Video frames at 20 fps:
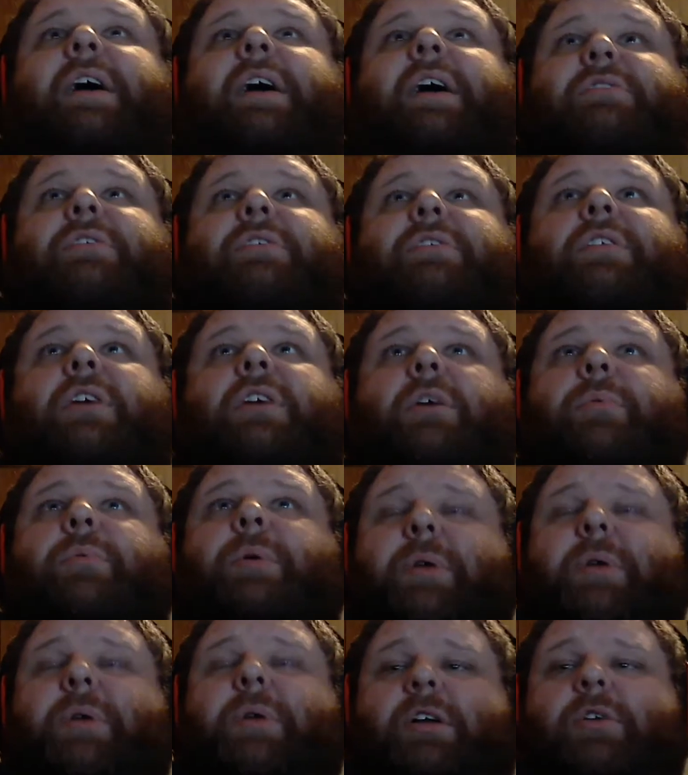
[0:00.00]
actually thought we
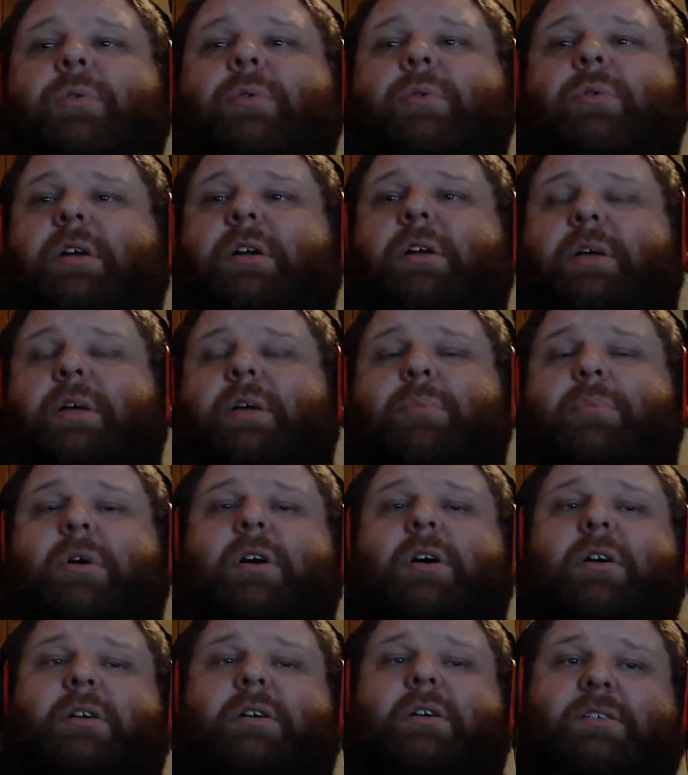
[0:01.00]
were gonna quit on that
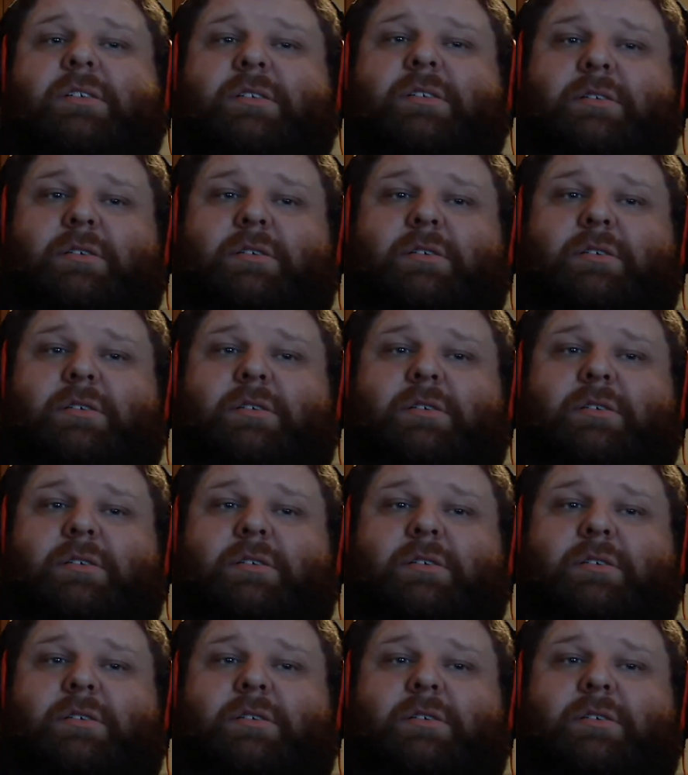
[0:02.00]
boss.